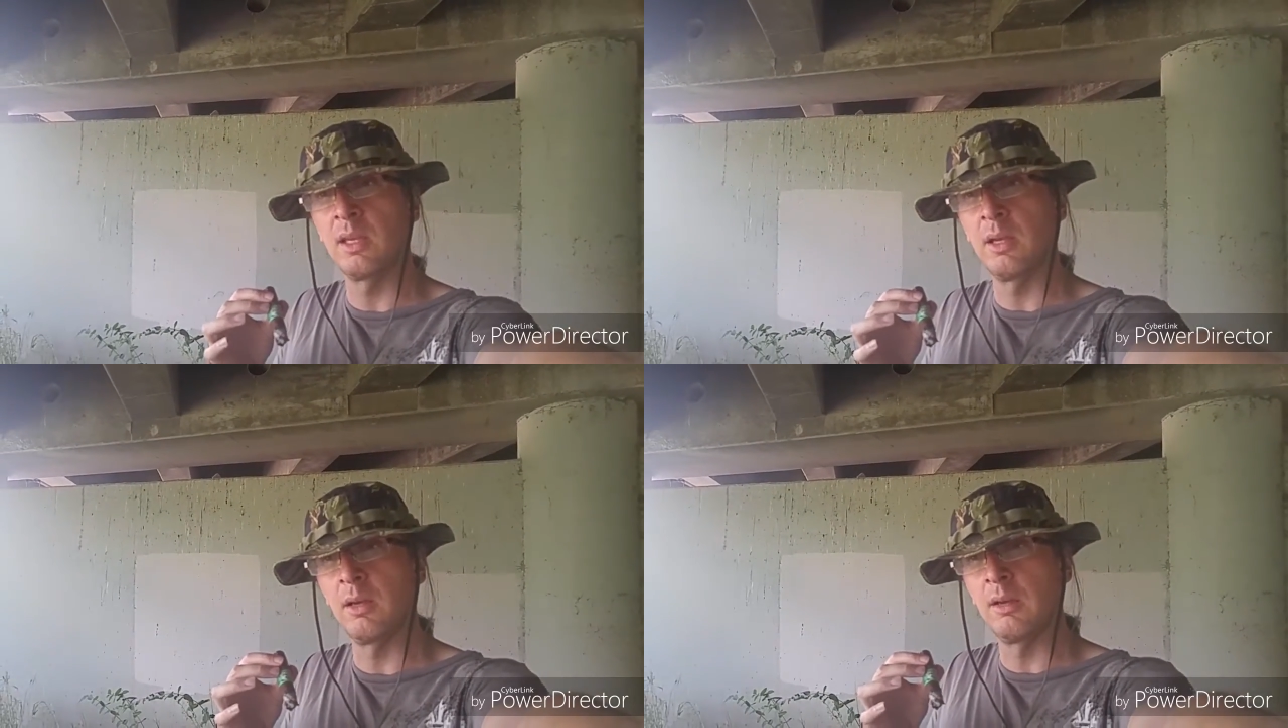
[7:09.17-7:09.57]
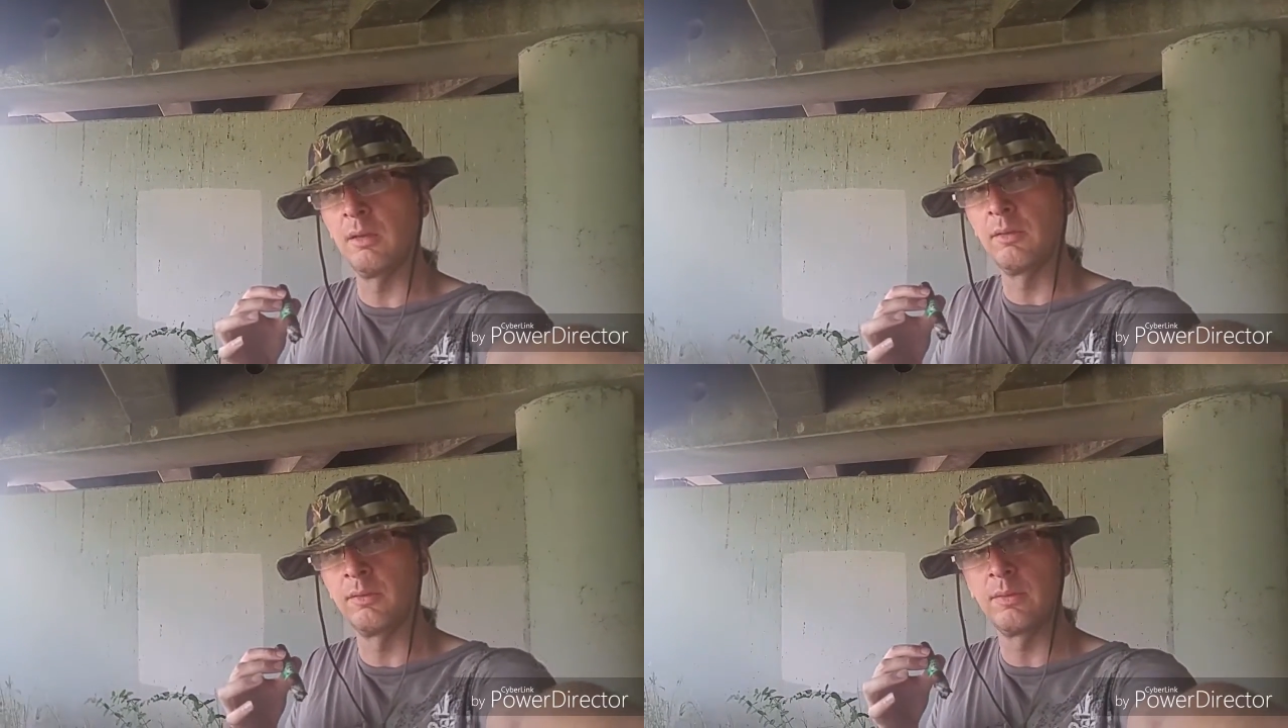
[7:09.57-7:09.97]

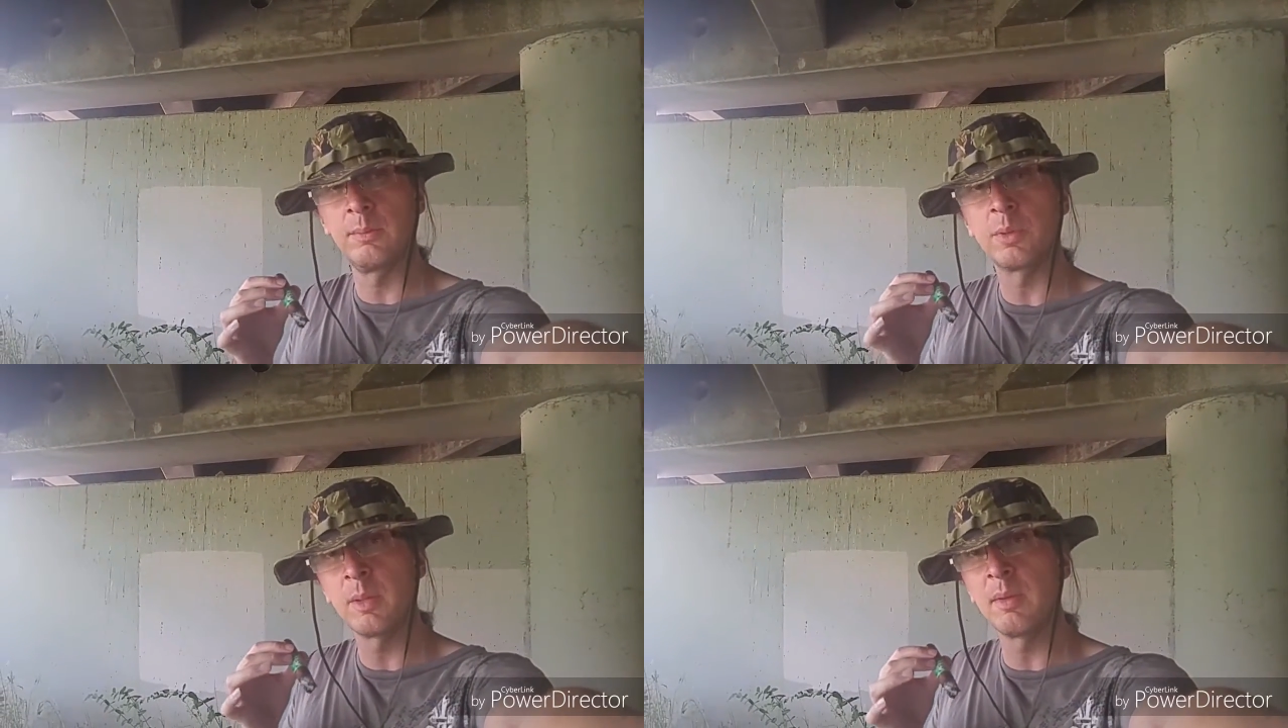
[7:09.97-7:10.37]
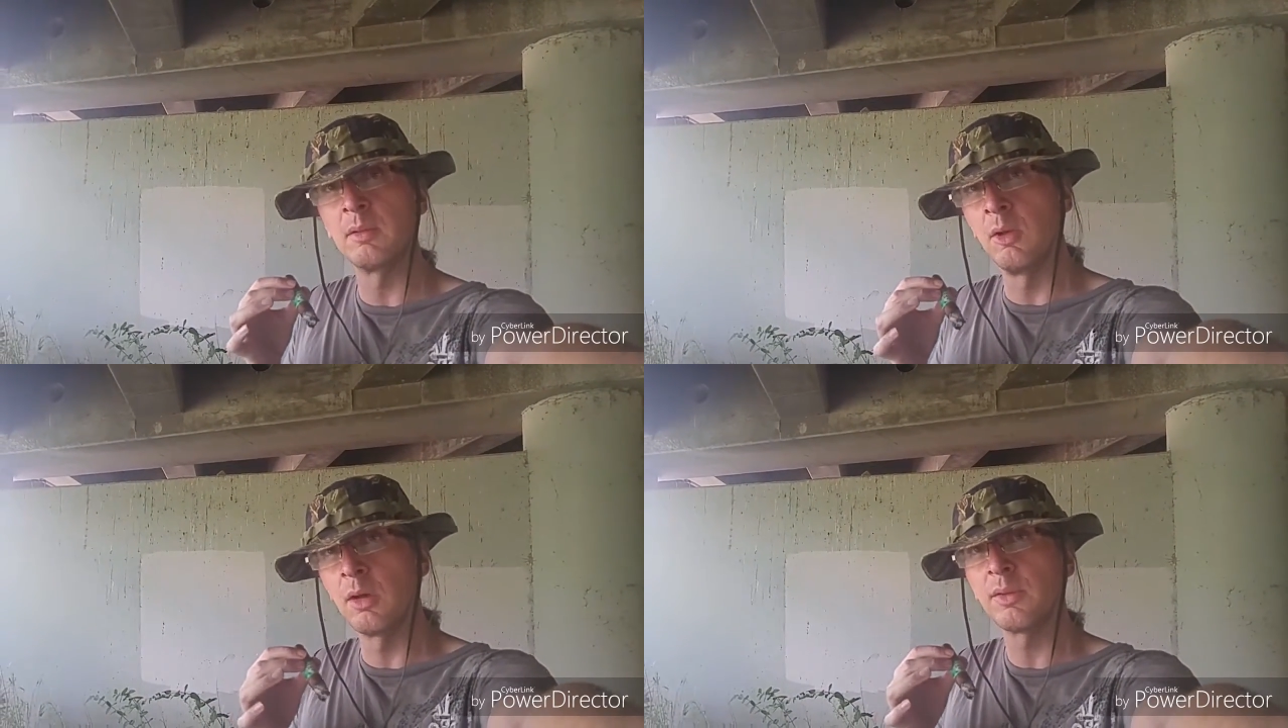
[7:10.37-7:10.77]
of
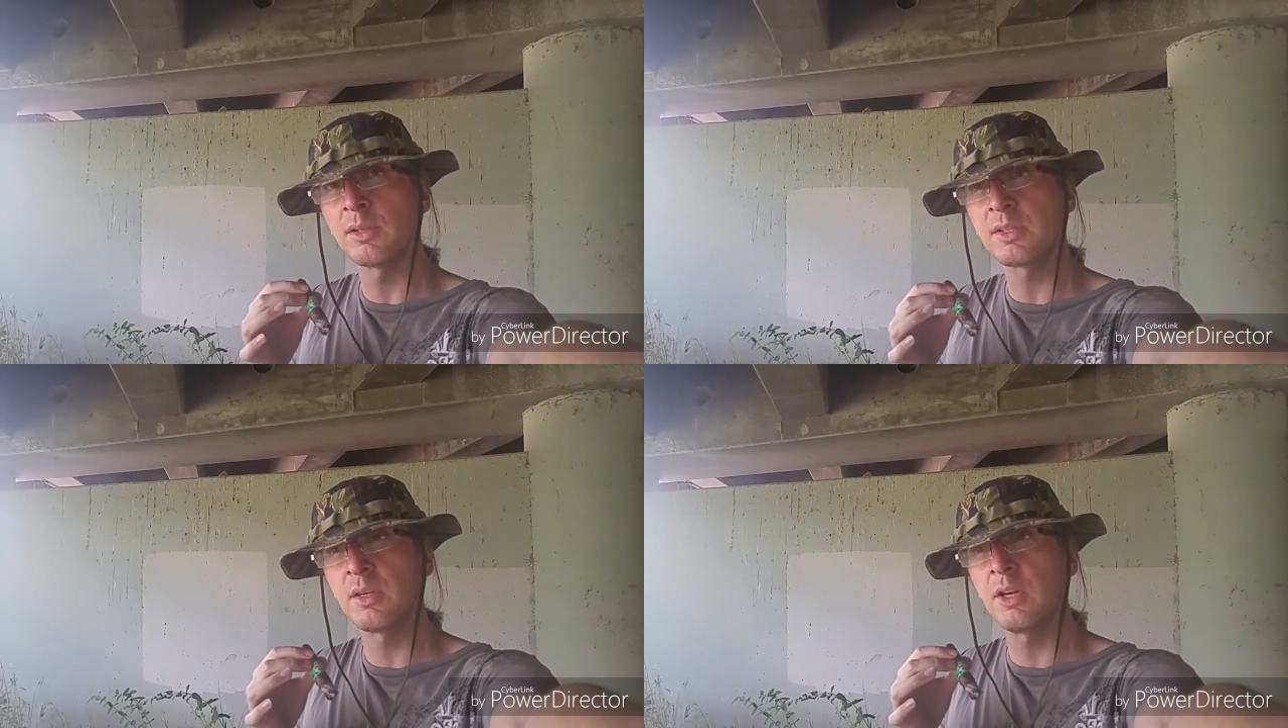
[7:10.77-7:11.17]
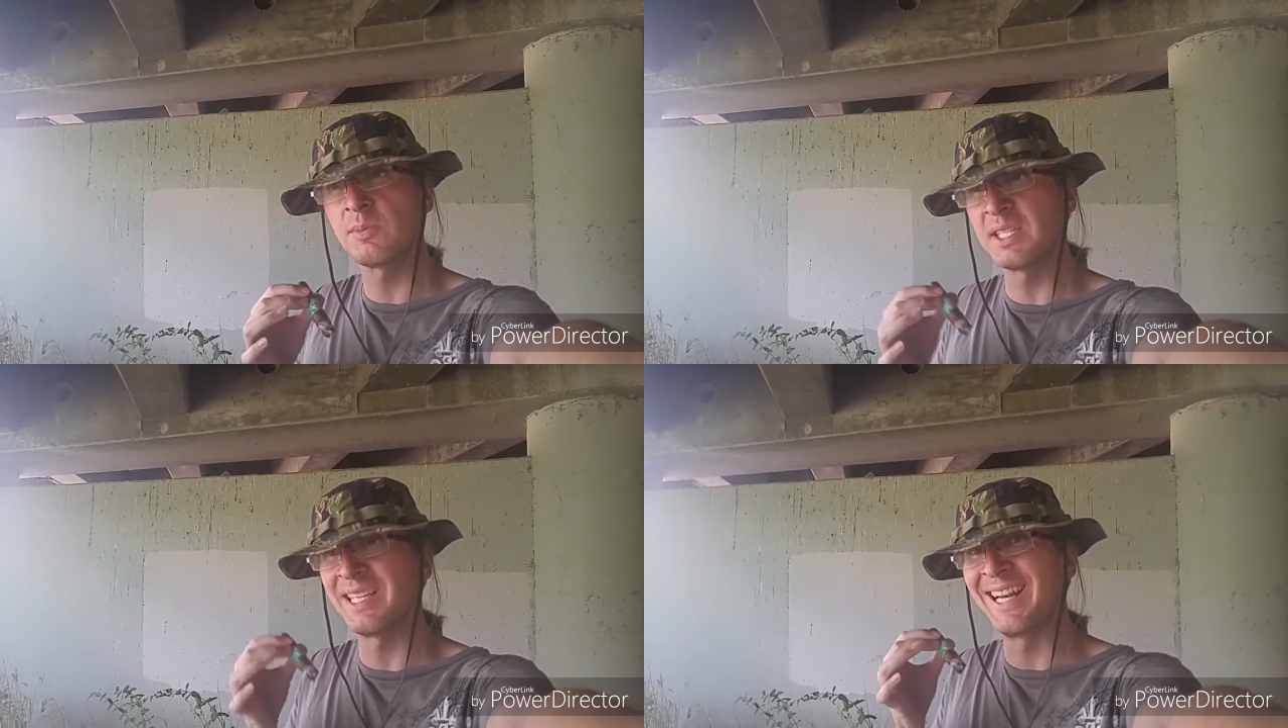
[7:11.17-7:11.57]
premium long filler
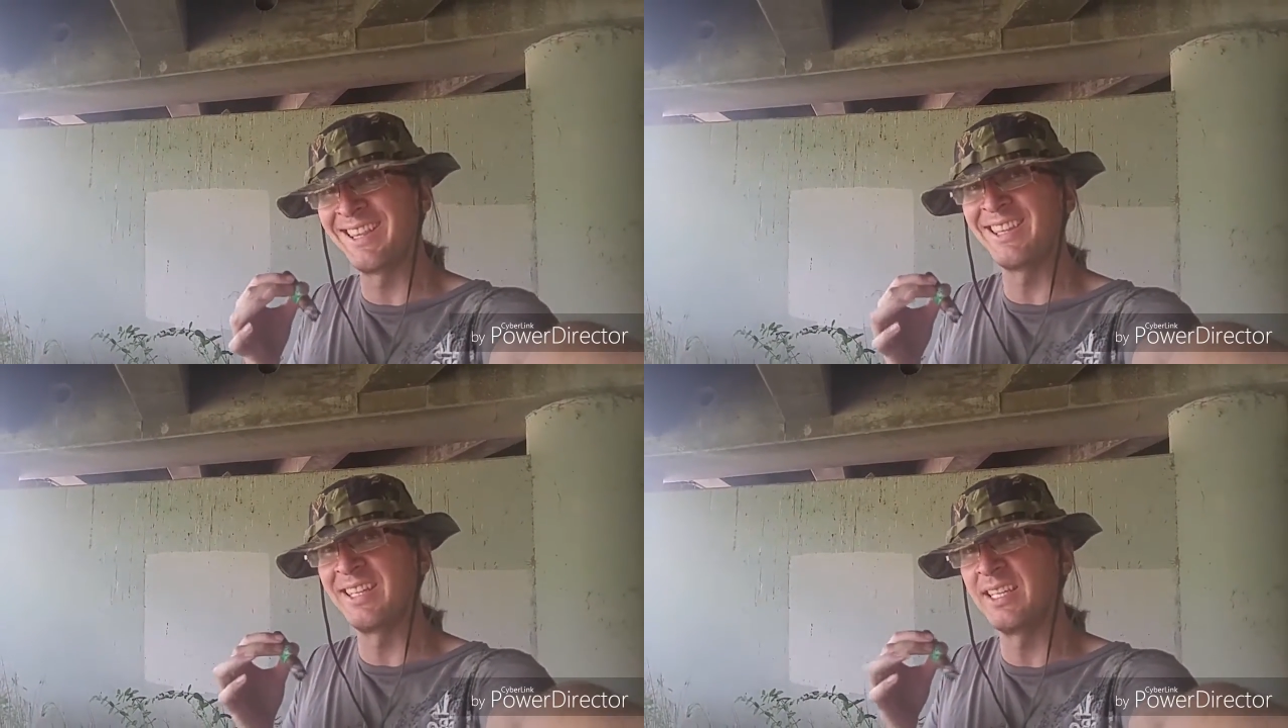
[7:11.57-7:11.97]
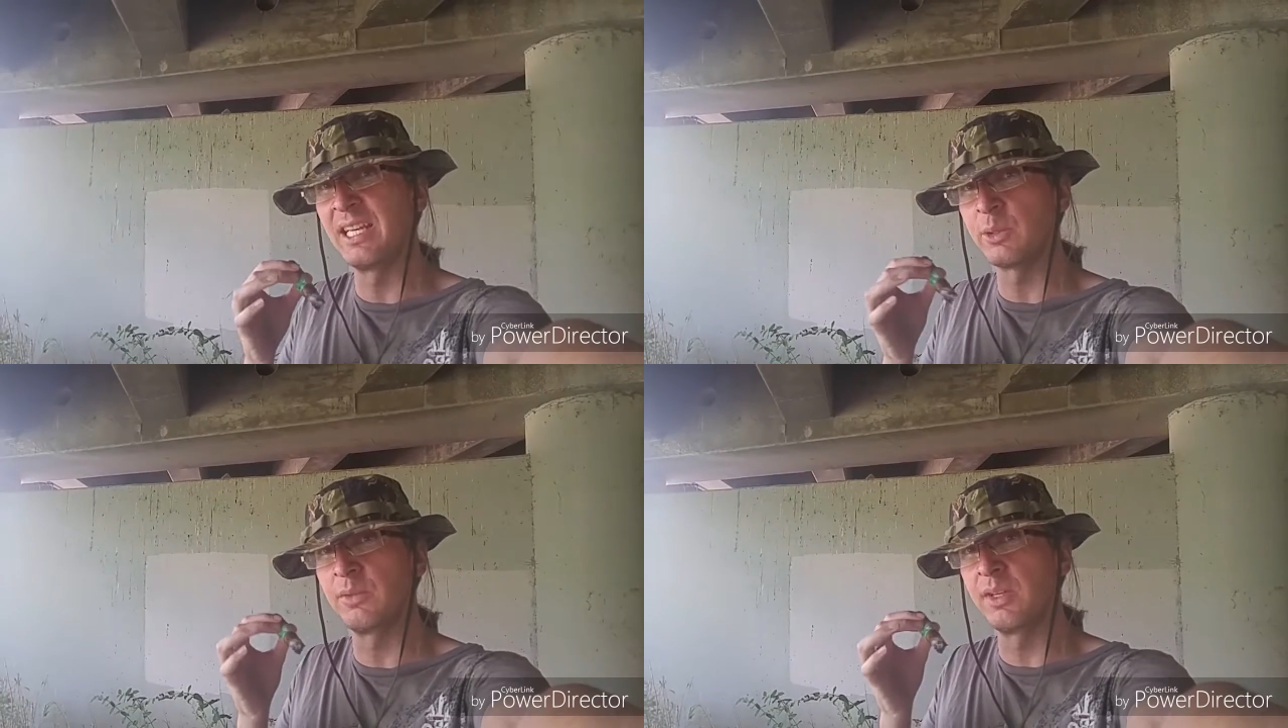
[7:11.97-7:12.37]
cigars, basically anything that
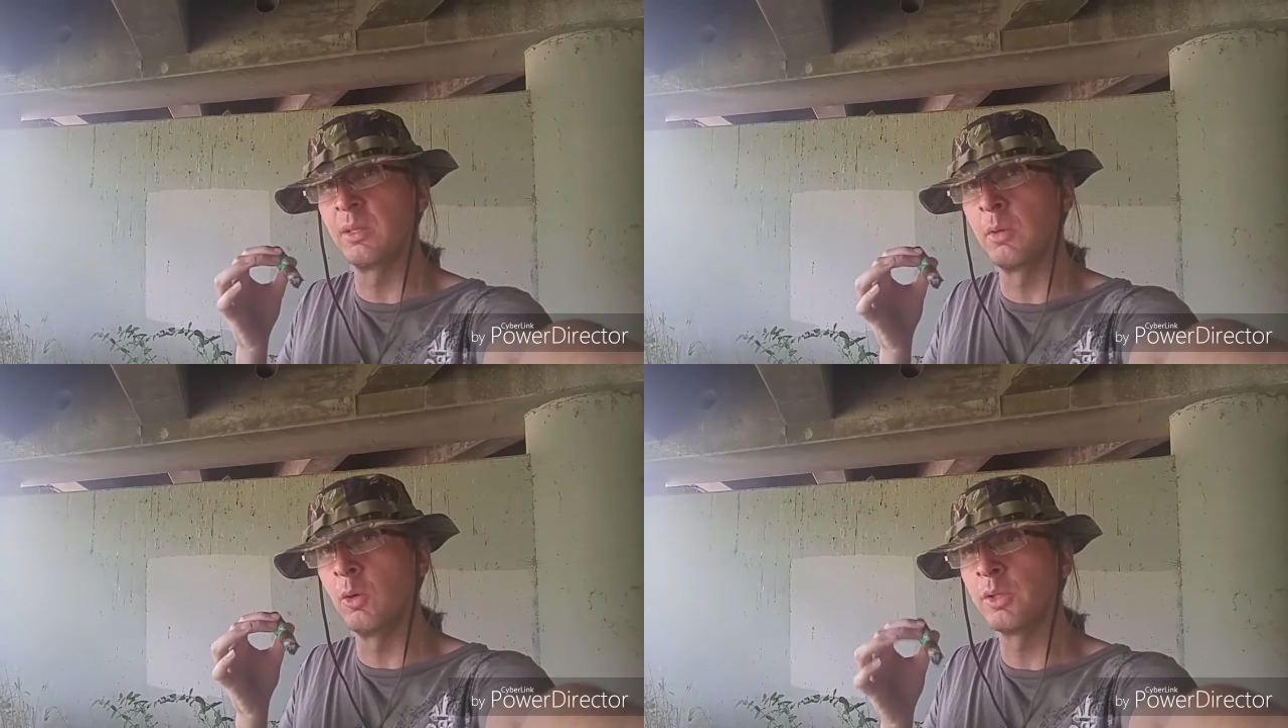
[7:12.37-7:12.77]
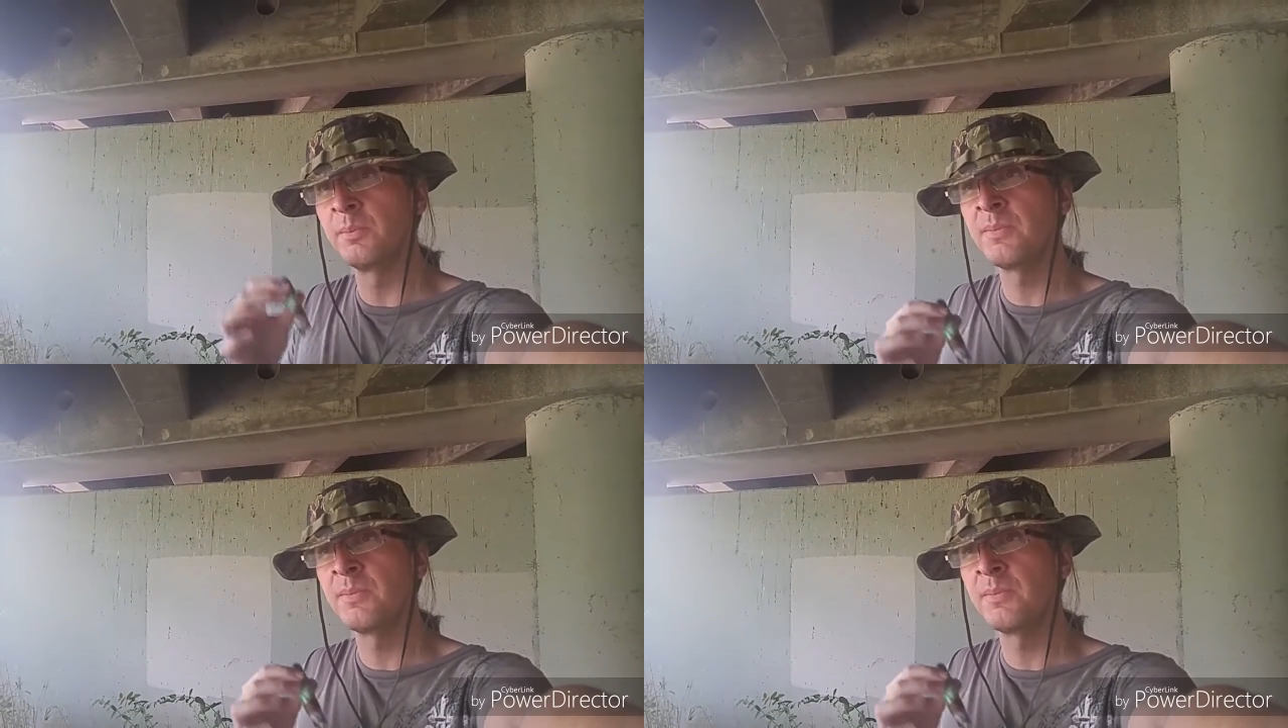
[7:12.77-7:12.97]
didn't actually fit in the mold,